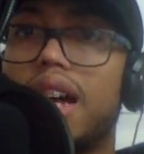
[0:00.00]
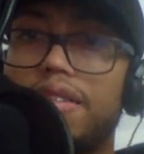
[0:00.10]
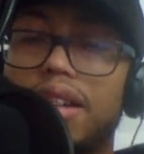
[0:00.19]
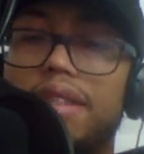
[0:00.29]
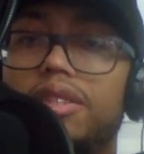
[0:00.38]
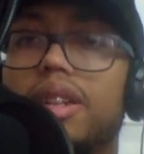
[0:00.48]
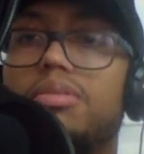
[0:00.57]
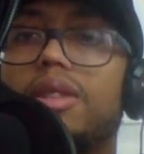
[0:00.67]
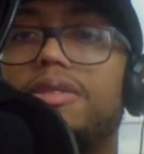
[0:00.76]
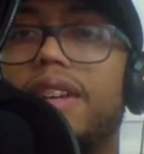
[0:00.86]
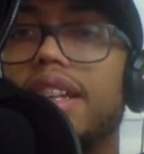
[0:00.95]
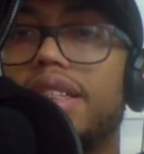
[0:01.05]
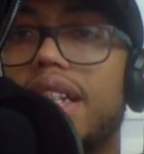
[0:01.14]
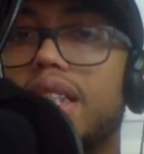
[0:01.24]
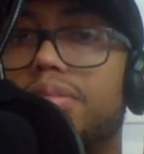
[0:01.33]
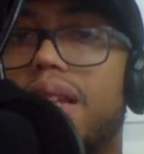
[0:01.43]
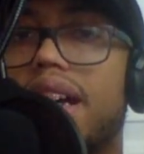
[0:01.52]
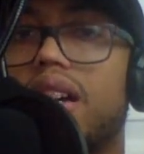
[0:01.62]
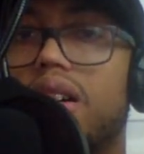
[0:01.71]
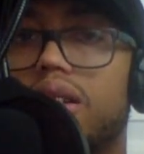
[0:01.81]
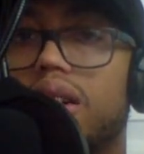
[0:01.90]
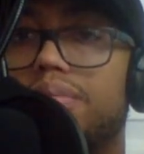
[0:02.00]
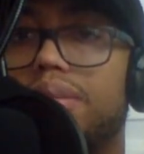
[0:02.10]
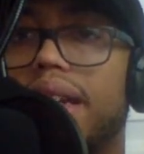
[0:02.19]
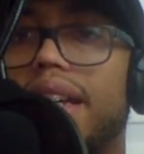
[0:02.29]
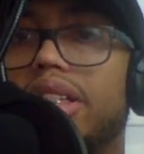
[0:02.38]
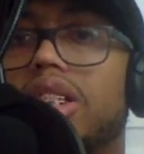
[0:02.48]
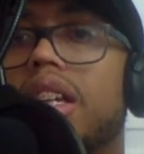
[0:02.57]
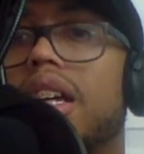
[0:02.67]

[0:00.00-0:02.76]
I write for them on Fanside's Blackhawk Up page.